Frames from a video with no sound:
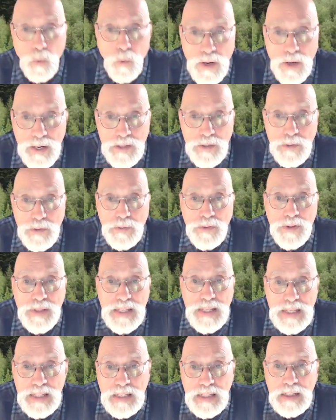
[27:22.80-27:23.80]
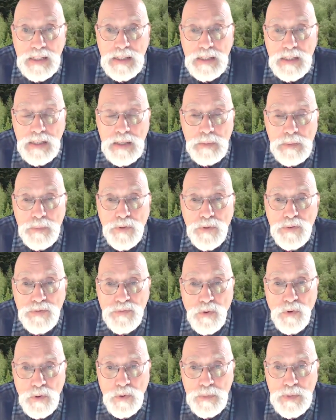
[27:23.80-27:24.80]
What do you think
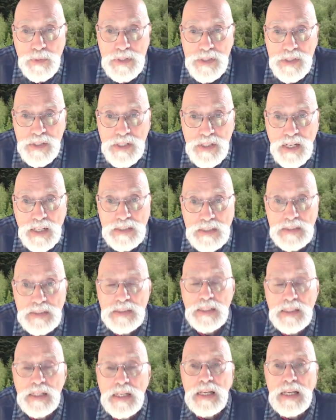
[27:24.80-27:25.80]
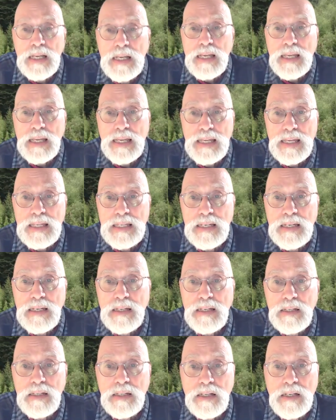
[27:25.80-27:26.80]
performance does
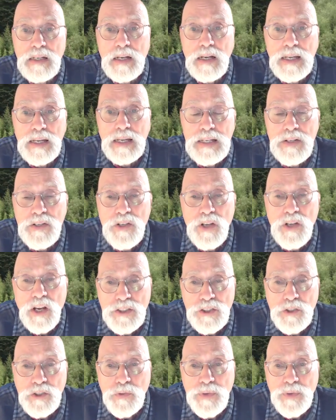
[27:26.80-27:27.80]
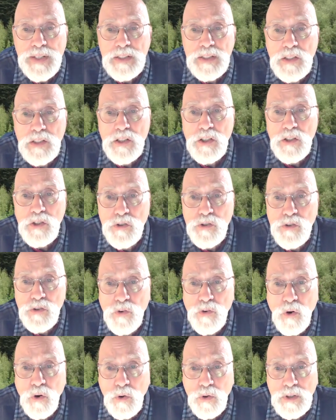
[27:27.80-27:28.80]
in industrial
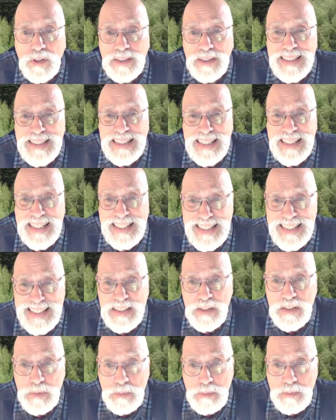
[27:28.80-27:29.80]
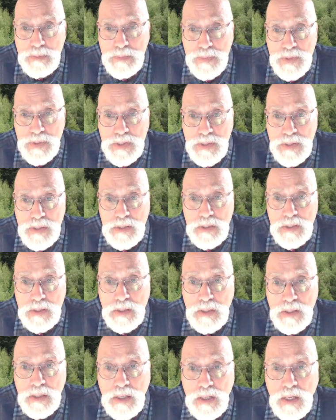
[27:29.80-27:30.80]
control systems?
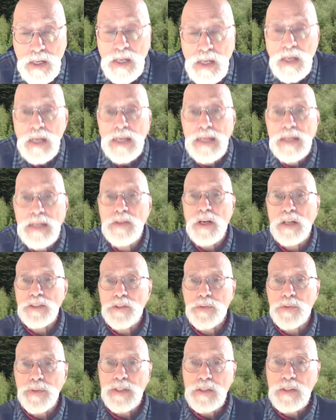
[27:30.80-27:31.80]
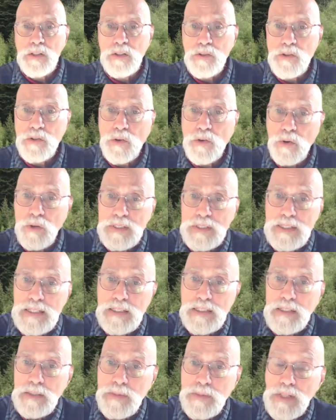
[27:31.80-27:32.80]
Industrial control
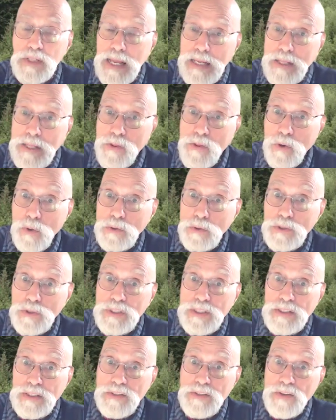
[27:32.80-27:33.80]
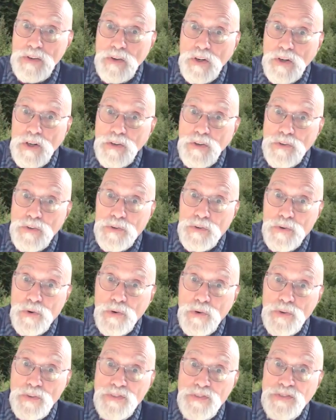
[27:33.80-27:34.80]
systems like those that
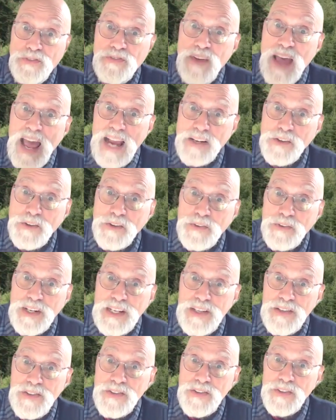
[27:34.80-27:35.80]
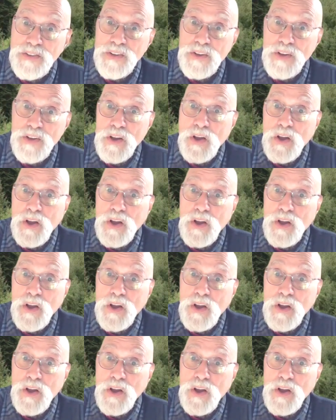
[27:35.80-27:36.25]
control factories,